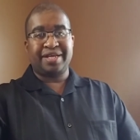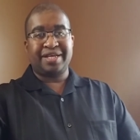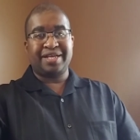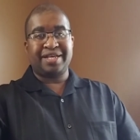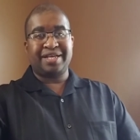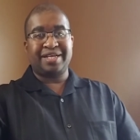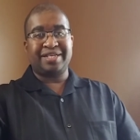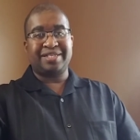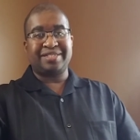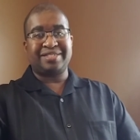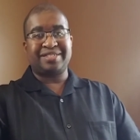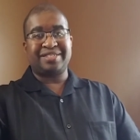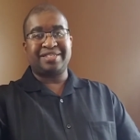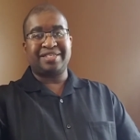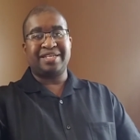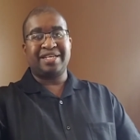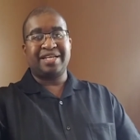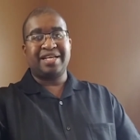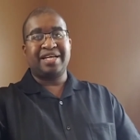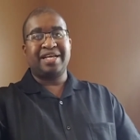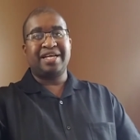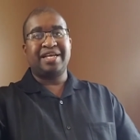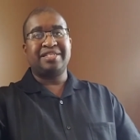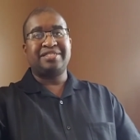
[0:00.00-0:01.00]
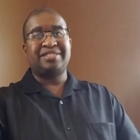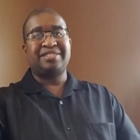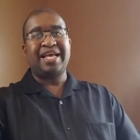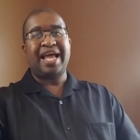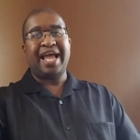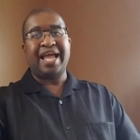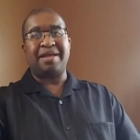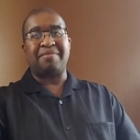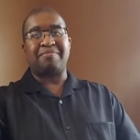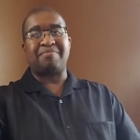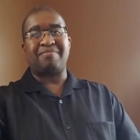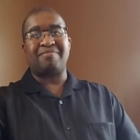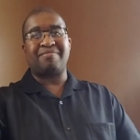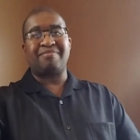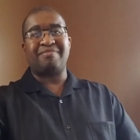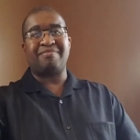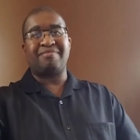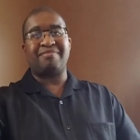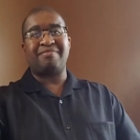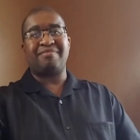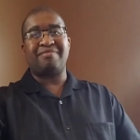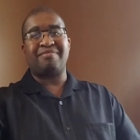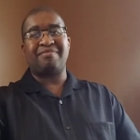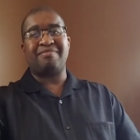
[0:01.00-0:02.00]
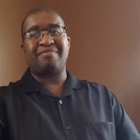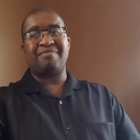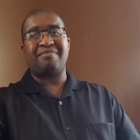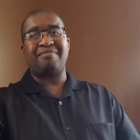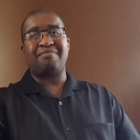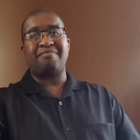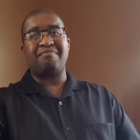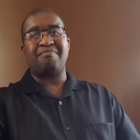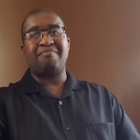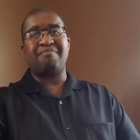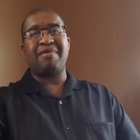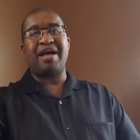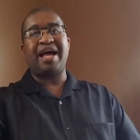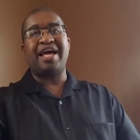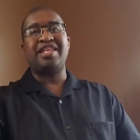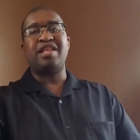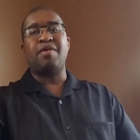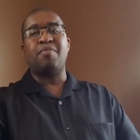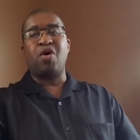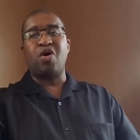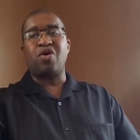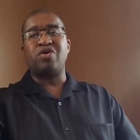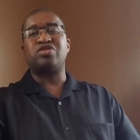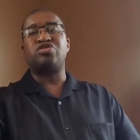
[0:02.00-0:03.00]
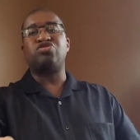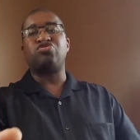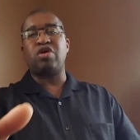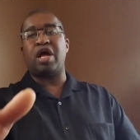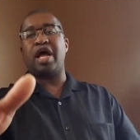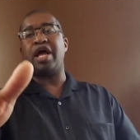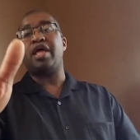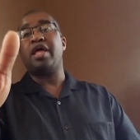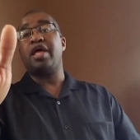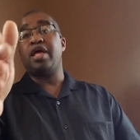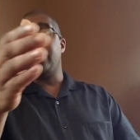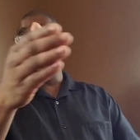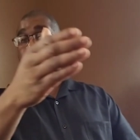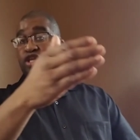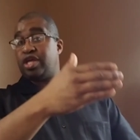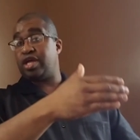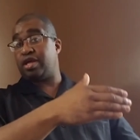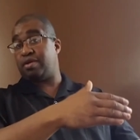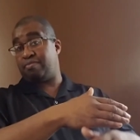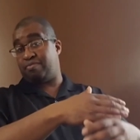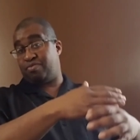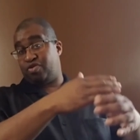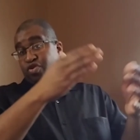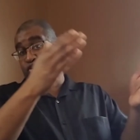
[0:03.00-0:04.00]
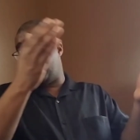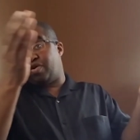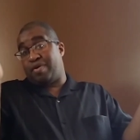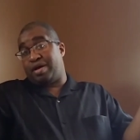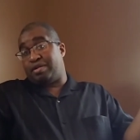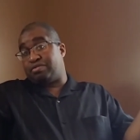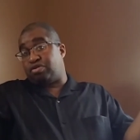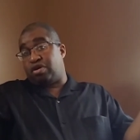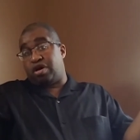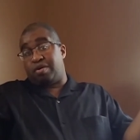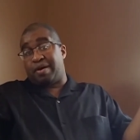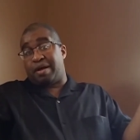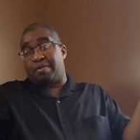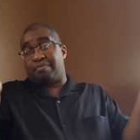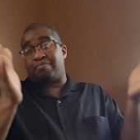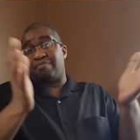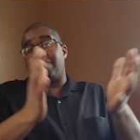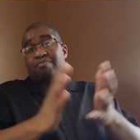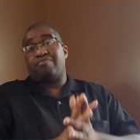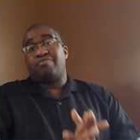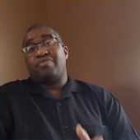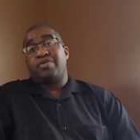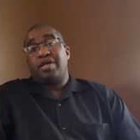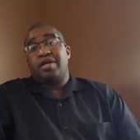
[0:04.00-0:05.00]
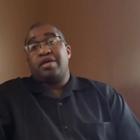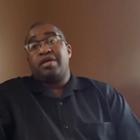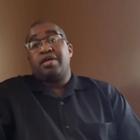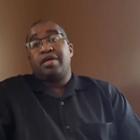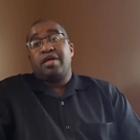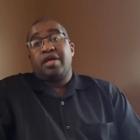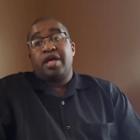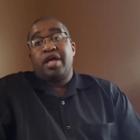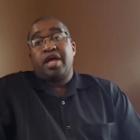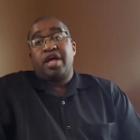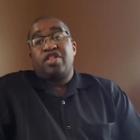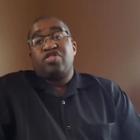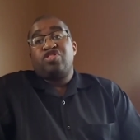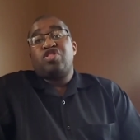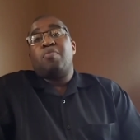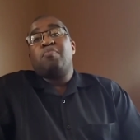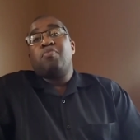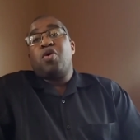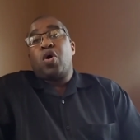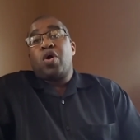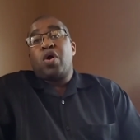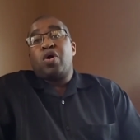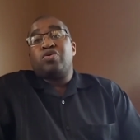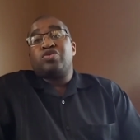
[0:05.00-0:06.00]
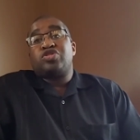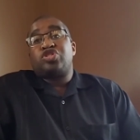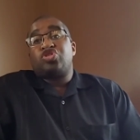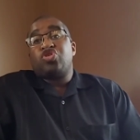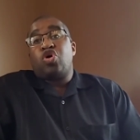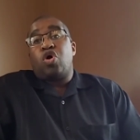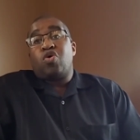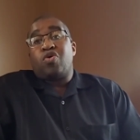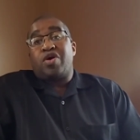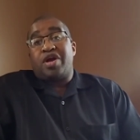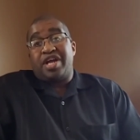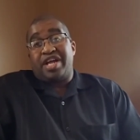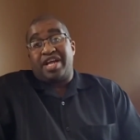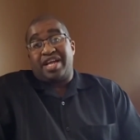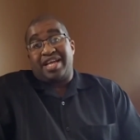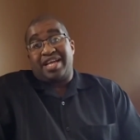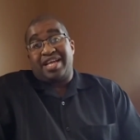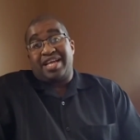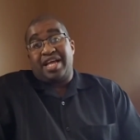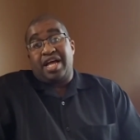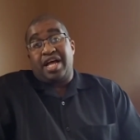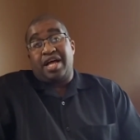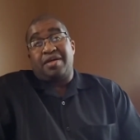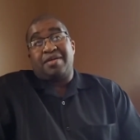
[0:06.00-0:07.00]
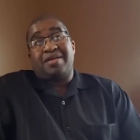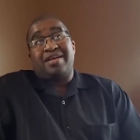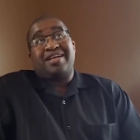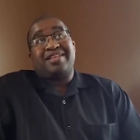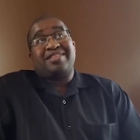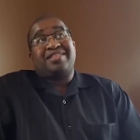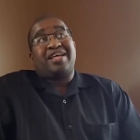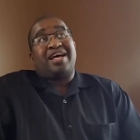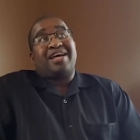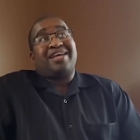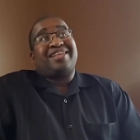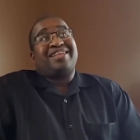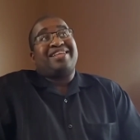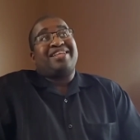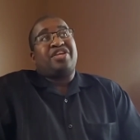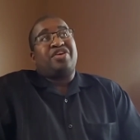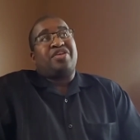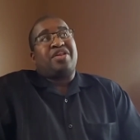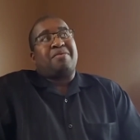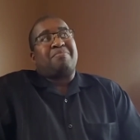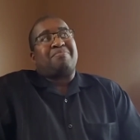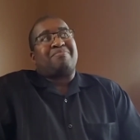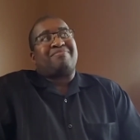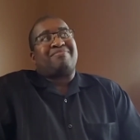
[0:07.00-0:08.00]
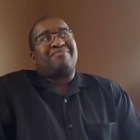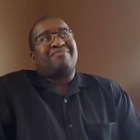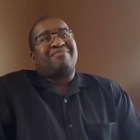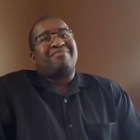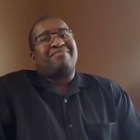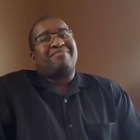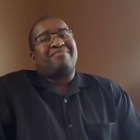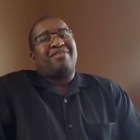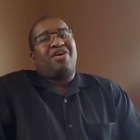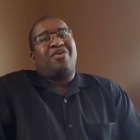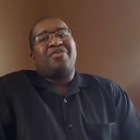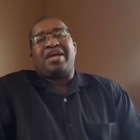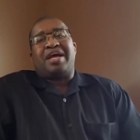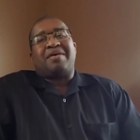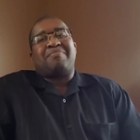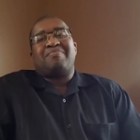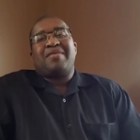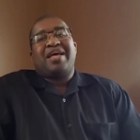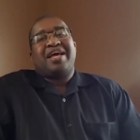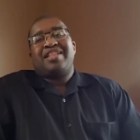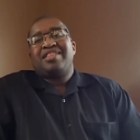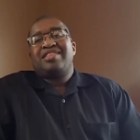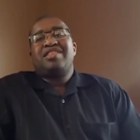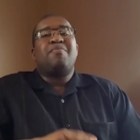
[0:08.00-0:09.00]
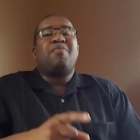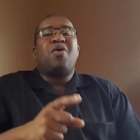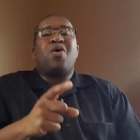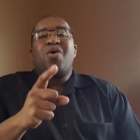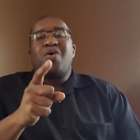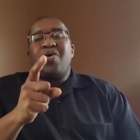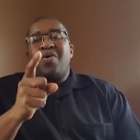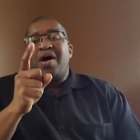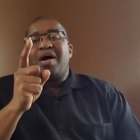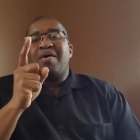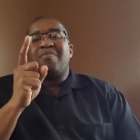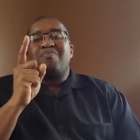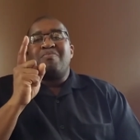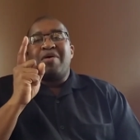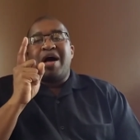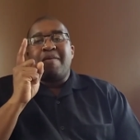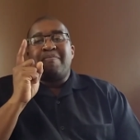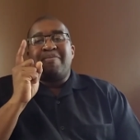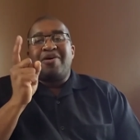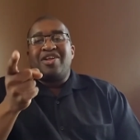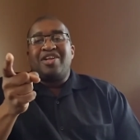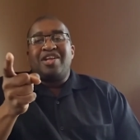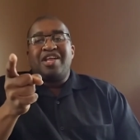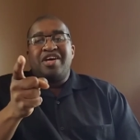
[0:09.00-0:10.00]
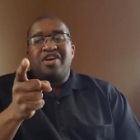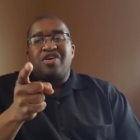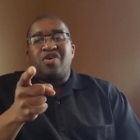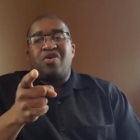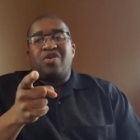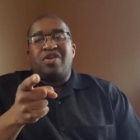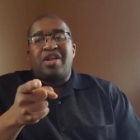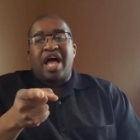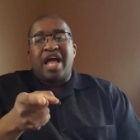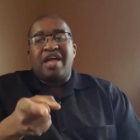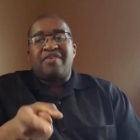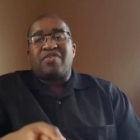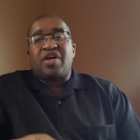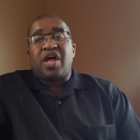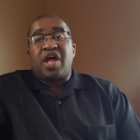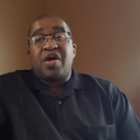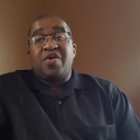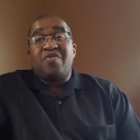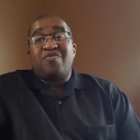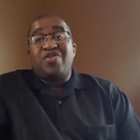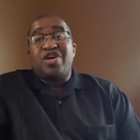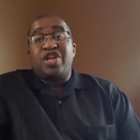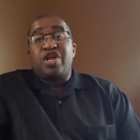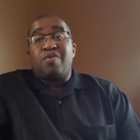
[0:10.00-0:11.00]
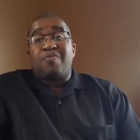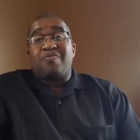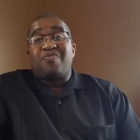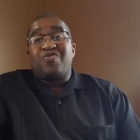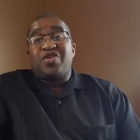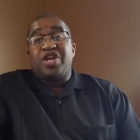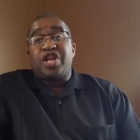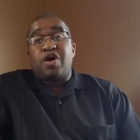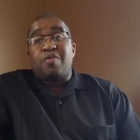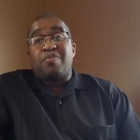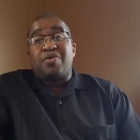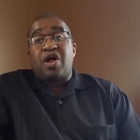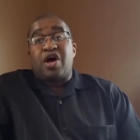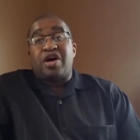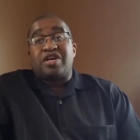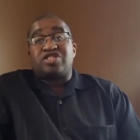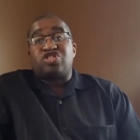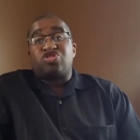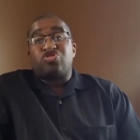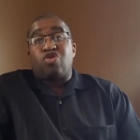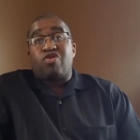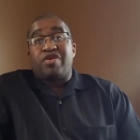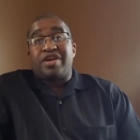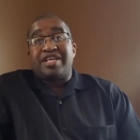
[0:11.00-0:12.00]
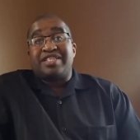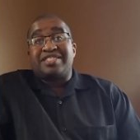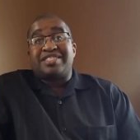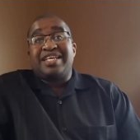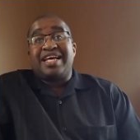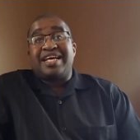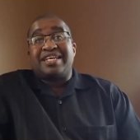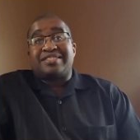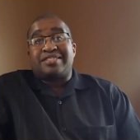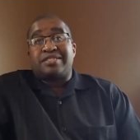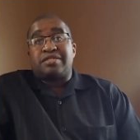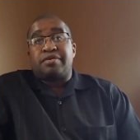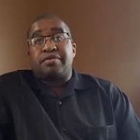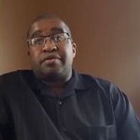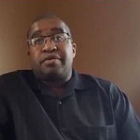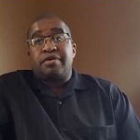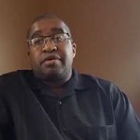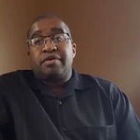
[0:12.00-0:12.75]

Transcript: Their day. And the moral, you know what I'm talking about. The moral story, uh, the, you know, oh yeah. The moral of my political life video, video blog story is this